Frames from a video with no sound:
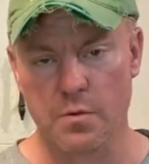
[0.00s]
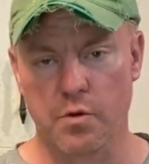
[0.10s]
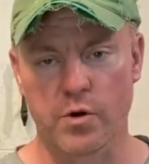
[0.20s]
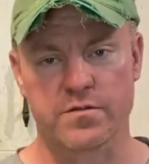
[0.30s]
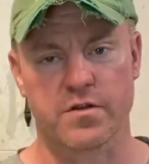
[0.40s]

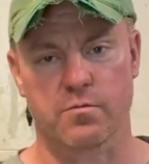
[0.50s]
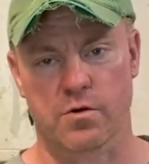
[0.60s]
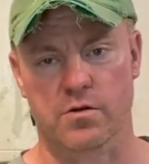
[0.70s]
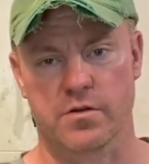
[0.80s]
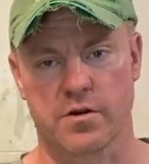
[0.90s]
points that
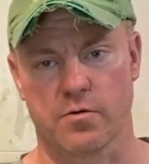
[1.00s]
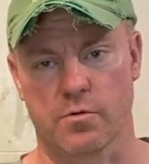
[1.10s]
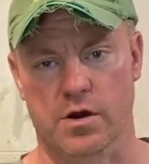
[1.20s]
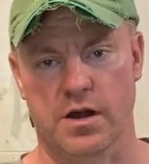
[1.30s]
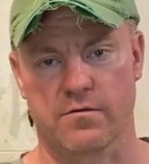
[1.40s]

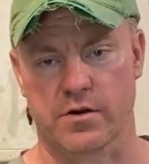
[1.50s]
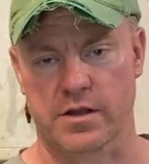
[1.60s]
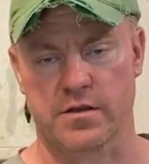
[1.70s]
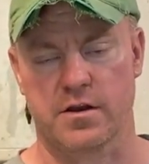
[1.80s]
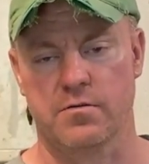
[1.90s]
we're covering.
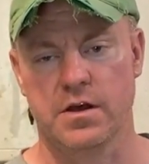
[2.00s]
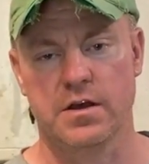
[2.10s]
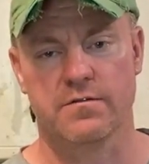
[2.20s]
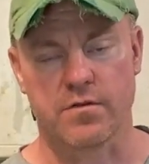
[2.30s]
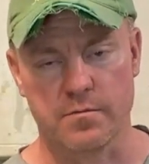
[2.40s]

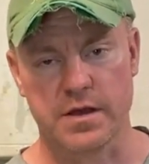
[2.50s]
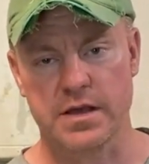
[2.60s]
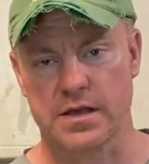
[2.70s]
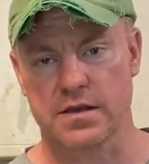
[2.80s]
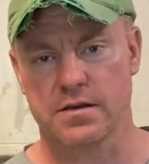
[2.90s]
For
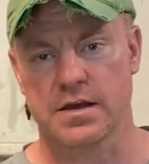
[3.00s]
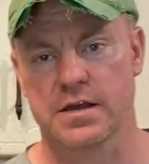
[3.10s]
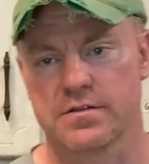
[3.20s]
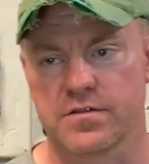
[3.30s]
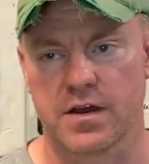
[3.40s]
me,
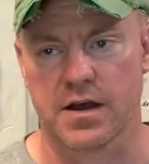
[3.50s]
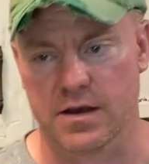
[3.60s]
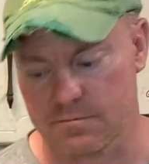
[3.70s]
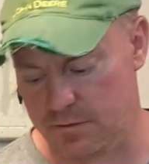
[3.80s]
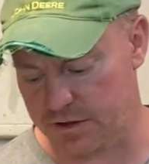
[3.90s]
it's
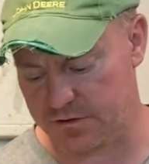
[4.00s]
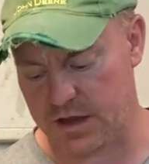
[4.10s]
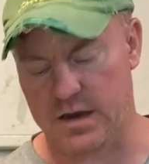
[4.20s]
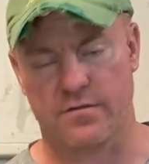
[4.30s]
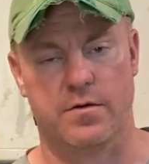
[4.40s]
kind
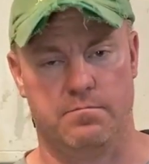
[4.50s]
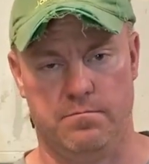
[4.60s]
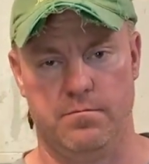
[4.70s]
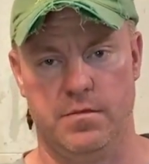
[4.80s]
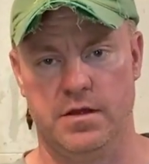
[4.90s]
of
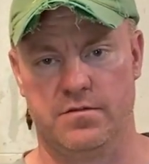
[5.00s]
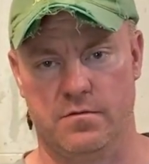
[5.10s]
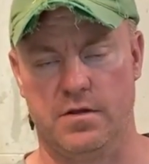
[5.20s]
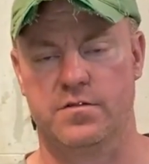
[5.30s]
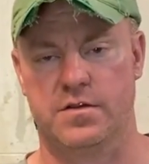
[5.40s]

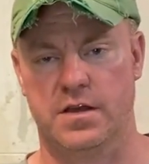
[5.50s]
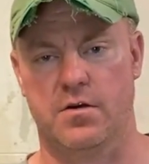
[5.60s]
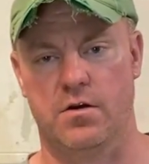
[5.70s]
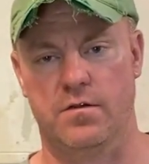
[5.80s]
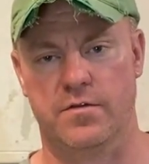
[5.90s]
it's a D,
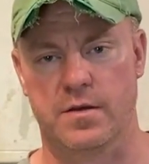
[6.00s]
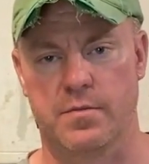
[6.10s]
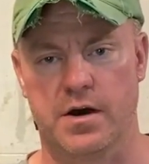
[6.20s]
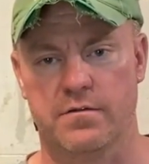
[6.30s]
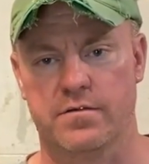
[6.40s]
all of the
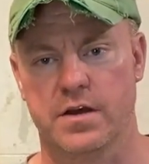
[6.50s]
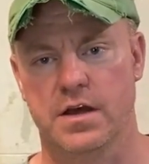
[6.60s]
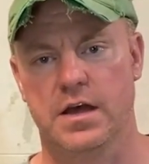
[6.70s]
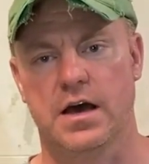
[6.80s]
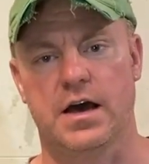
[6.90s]
above.
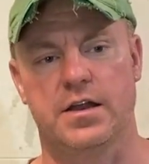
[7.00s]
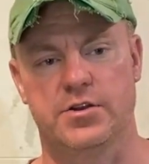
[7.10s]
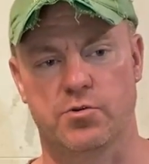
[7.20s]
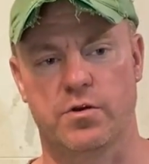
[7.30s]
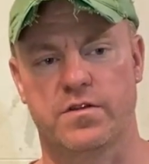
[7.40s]
I
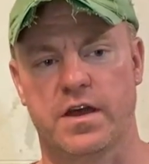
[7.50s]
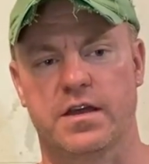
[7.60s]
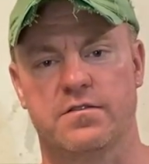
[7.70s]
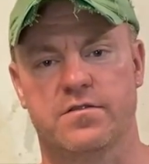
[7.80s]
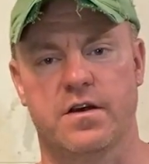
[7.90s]
enjoy
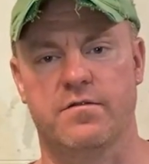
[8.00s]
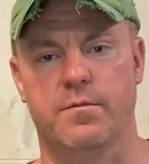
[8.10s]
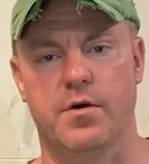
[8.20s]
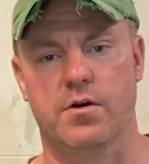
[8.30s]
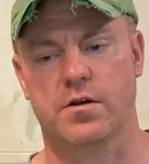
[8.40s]
taking stuff
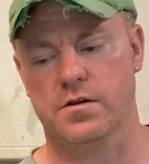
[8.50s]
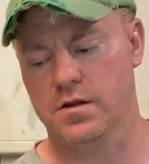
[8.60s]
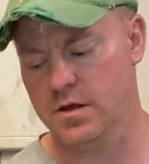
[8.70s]
apart,